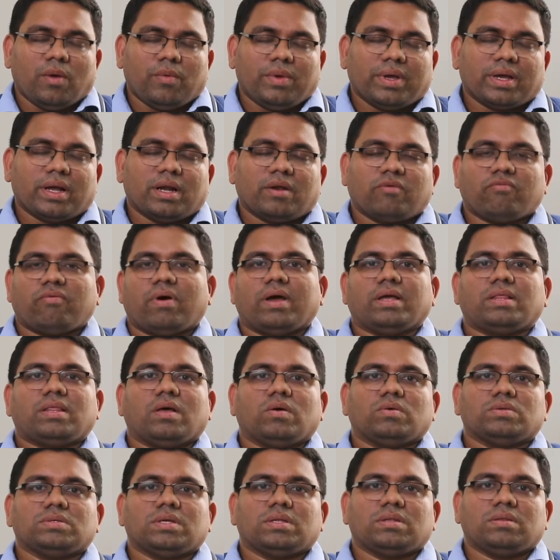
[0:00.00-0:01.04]
We get
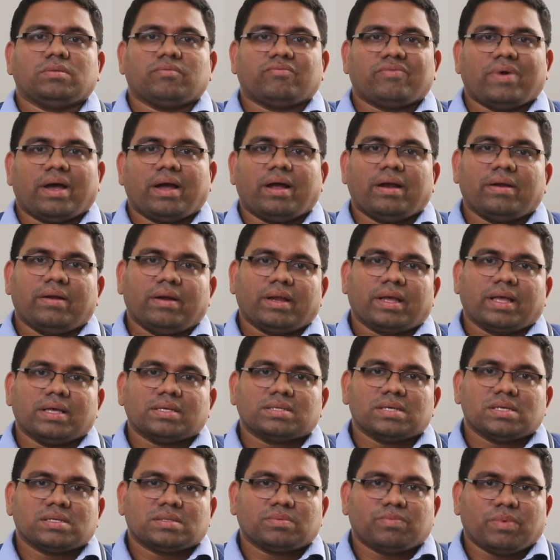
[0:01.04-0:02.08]
5,500
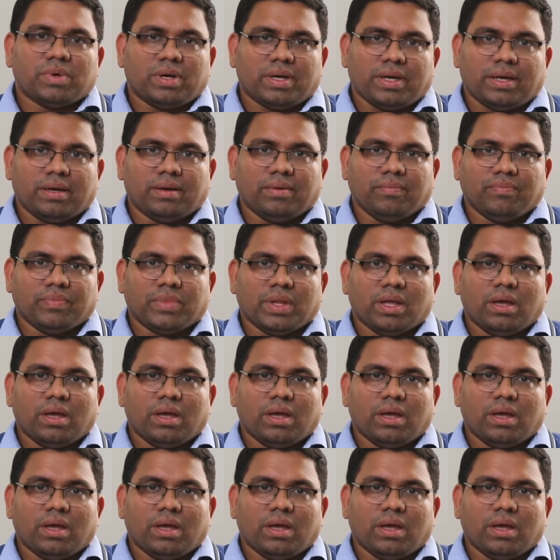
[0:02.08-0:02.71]
cases per year.